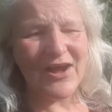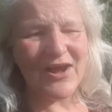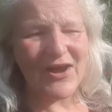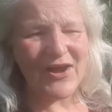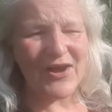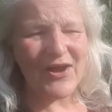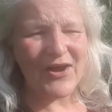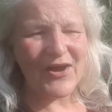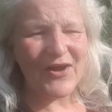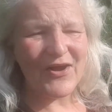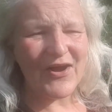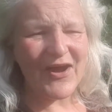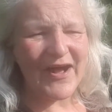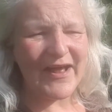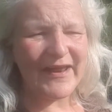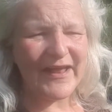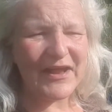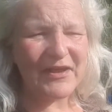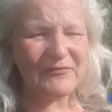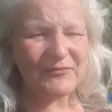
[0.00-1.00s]

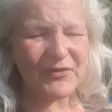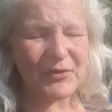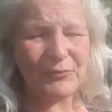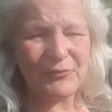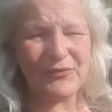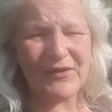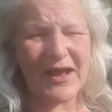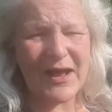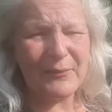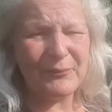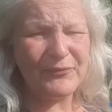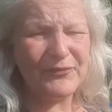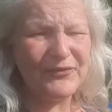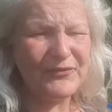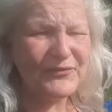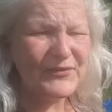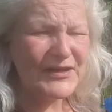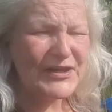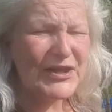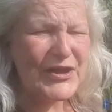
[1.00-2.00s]
and I have come to
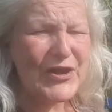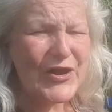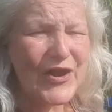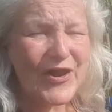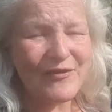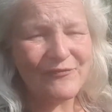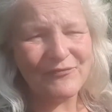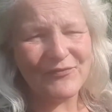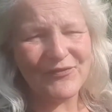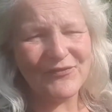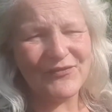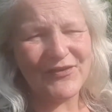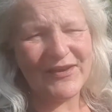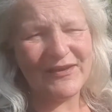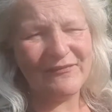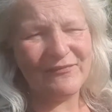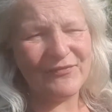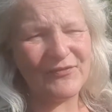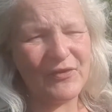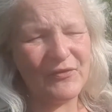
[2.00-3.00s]
absolutely love the
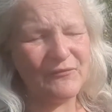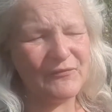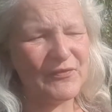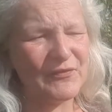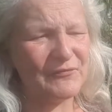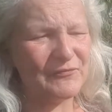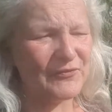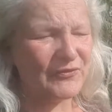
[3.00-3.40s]
taste of the